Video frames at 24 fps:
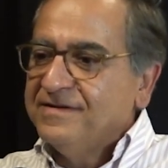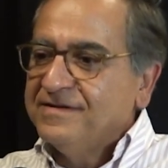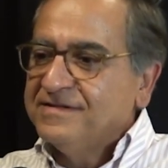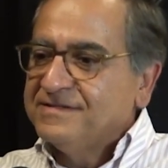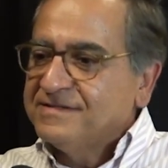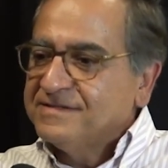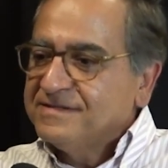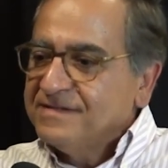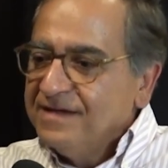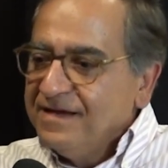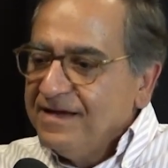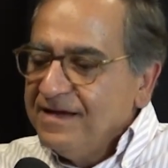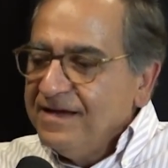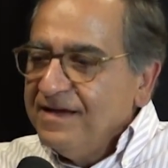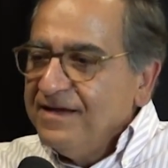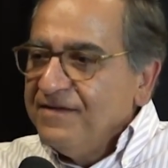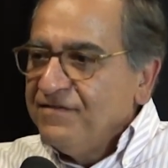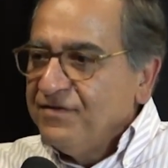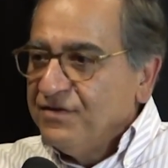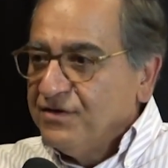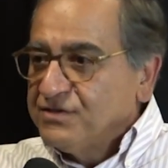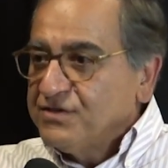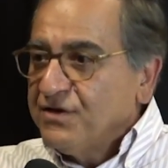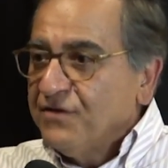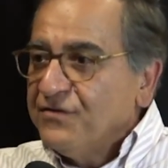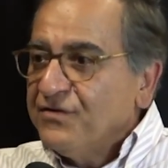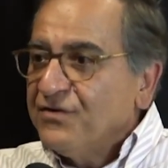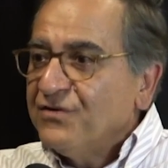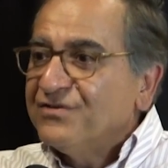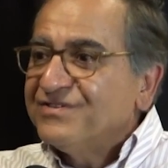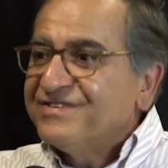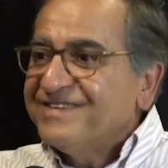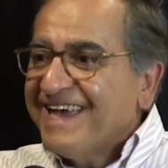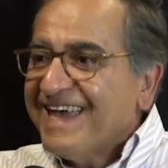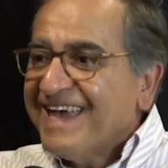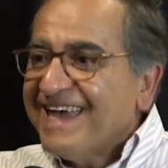is
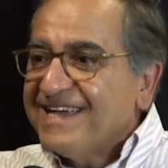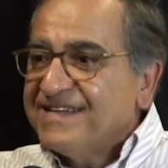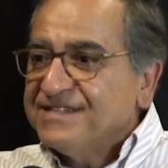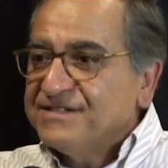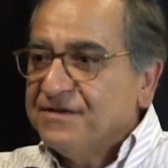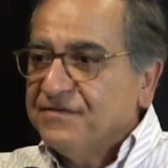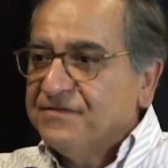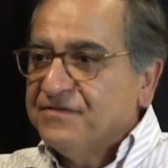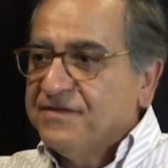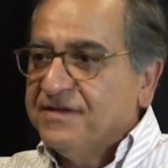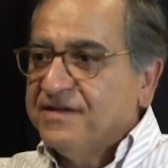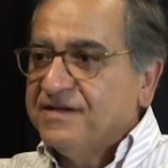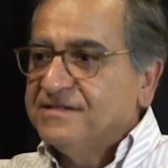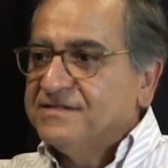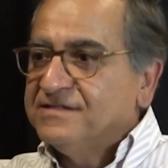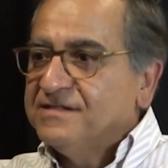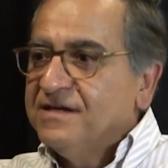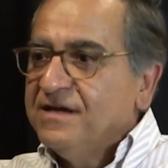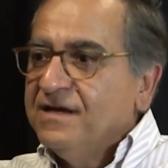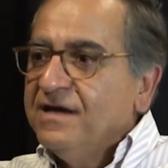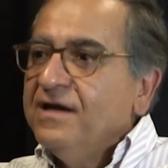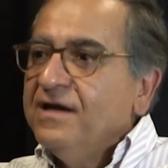philosophical takes of things.